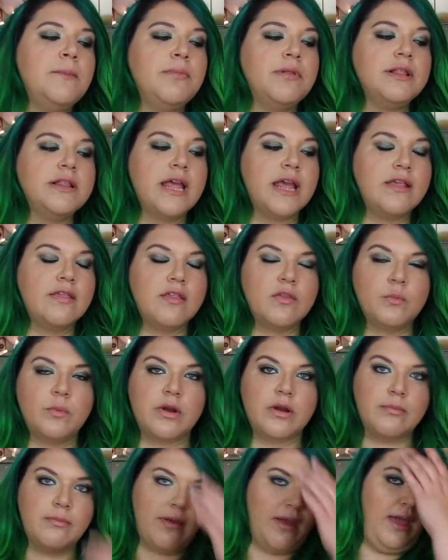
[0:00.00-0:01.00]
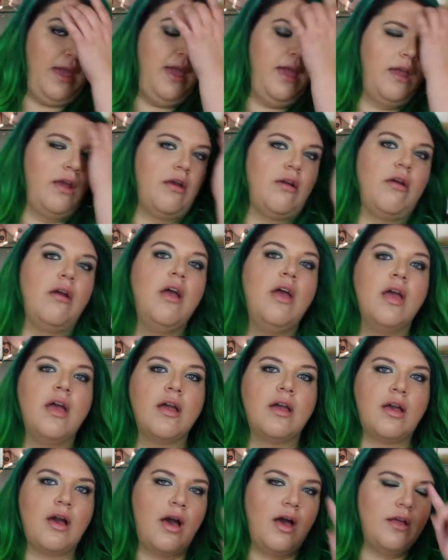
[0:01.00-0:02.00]
places where my hair
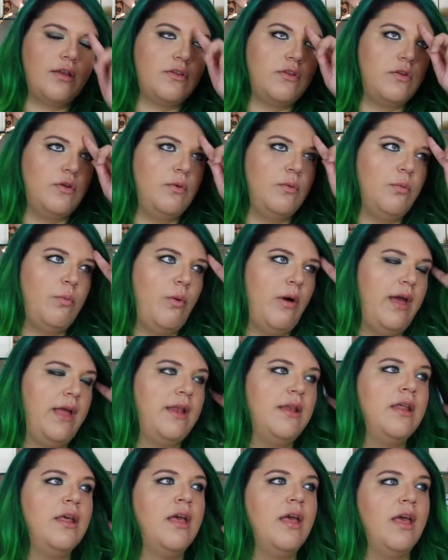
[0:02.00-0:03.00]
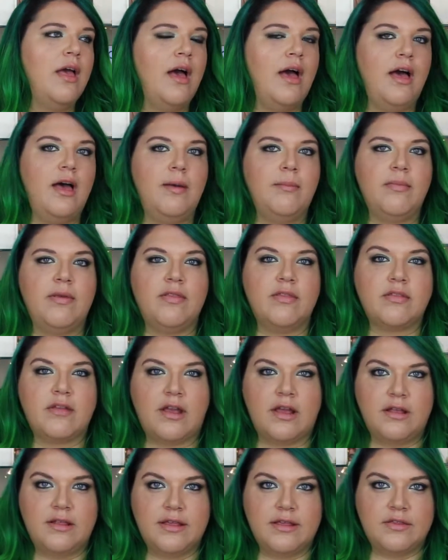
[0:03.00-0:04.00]
got to what in the
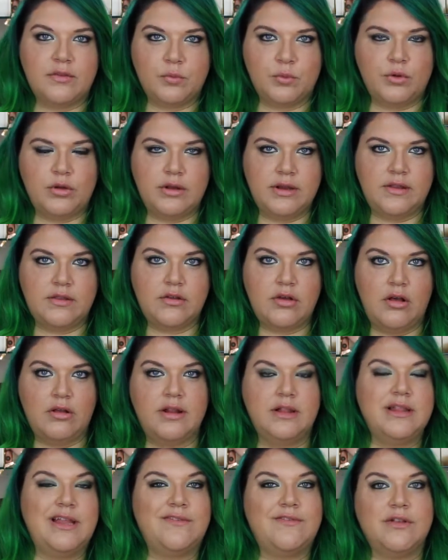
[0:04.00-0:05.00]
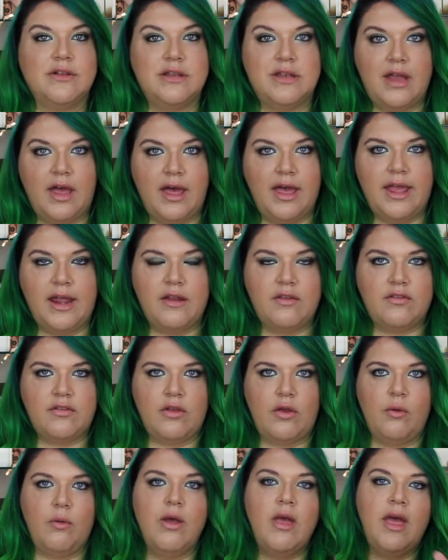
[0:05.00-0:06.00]
stylist world is called a level 9,
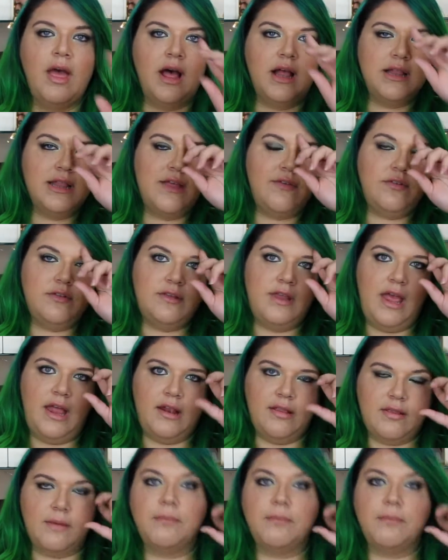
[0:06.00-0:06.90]
so a level 10 is